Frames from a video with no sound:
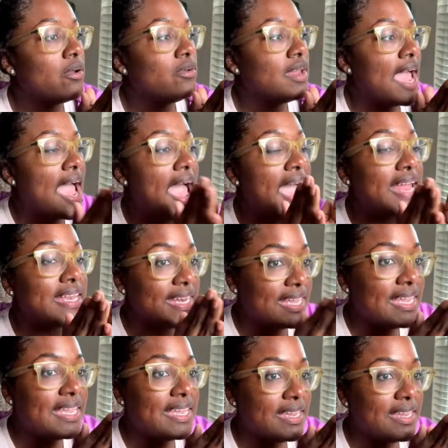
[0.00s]
I
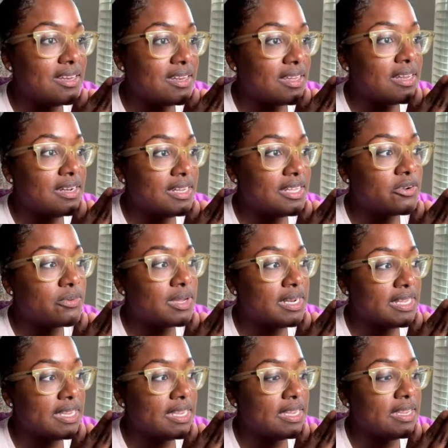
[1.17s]
need
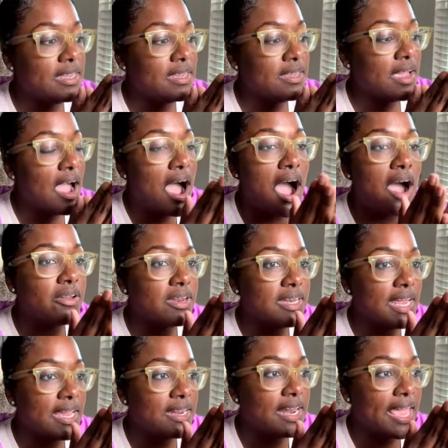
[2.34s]
literally all the data.
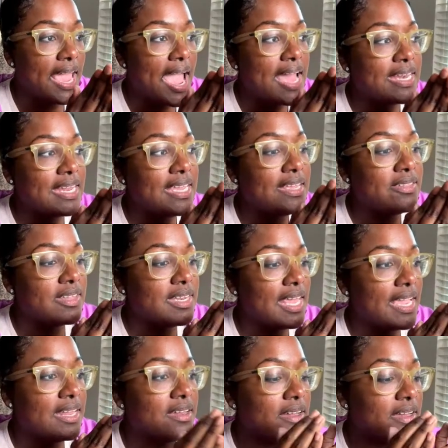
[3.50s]
Like I need the
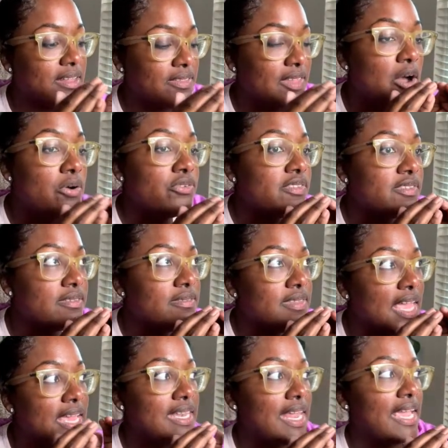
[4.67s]
data. That
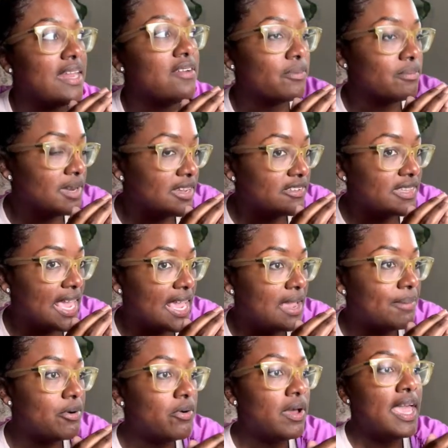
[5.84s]
data from this
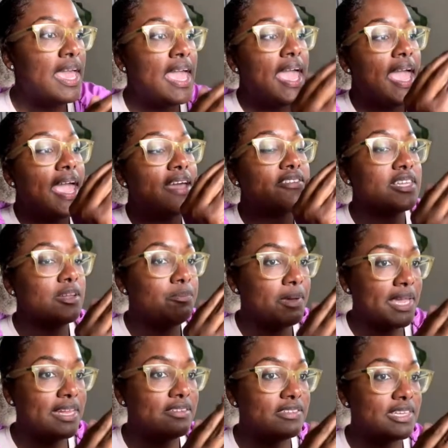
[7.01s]
table has
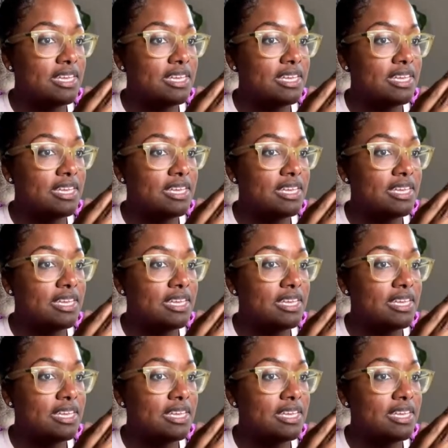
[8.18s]
dependency on